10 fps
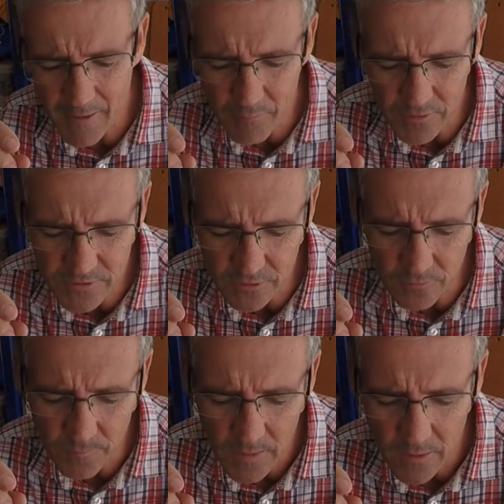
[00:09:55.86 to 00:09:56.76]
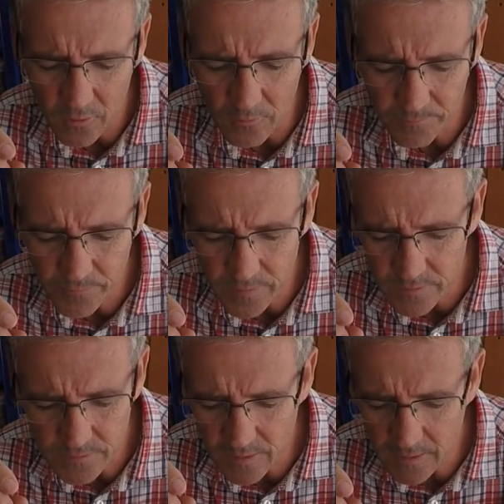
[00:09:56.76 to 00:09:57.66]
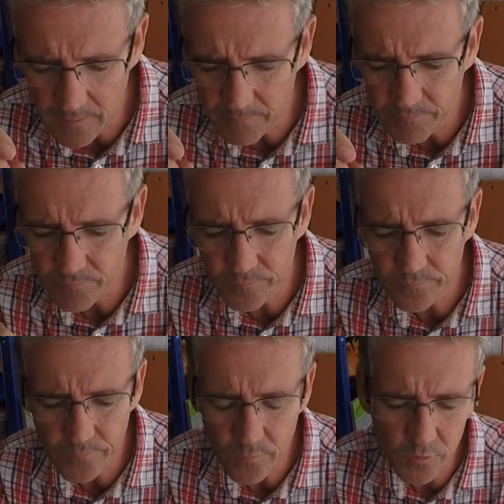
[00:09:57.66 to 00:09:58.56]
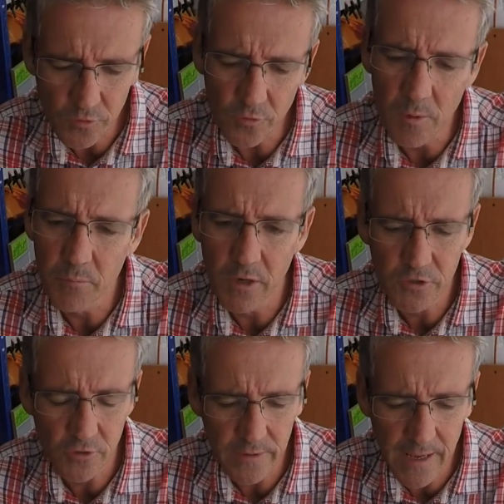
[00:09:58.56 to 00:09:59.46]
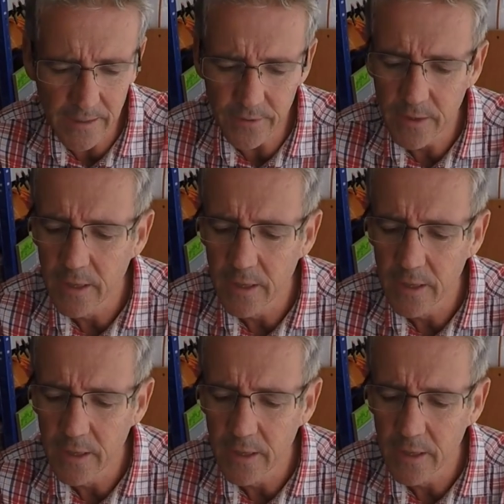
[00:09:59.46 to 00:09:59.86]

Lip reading: of bristle, or what do you call it, brush on the end,